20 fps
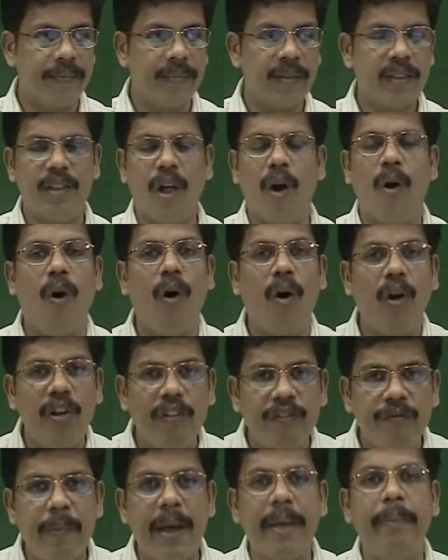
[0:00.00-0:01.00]
the whole
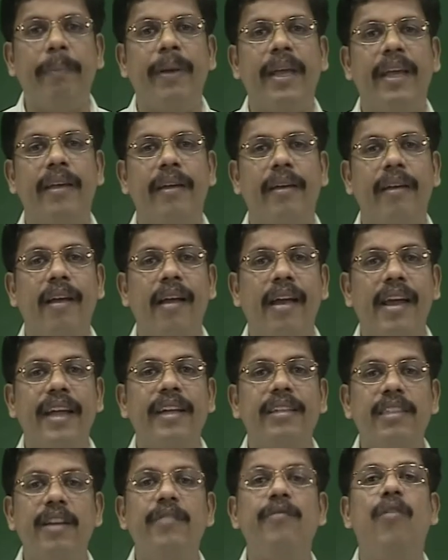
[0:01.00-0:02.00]
of my being
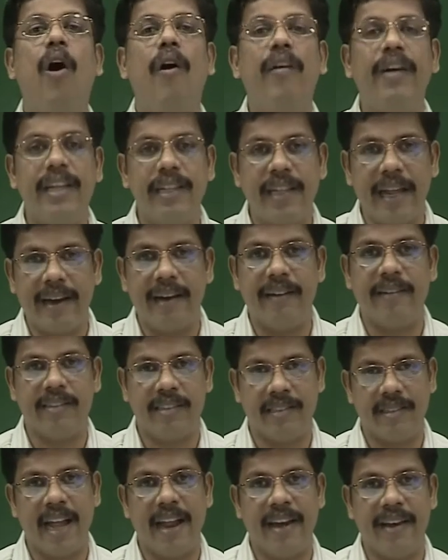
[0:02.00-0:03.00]
is involved in that
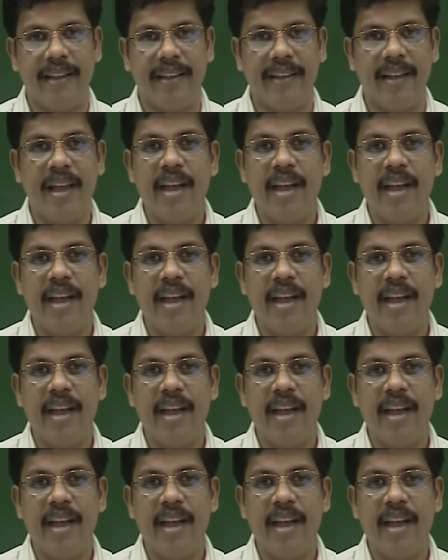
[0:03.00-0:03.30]
understanding,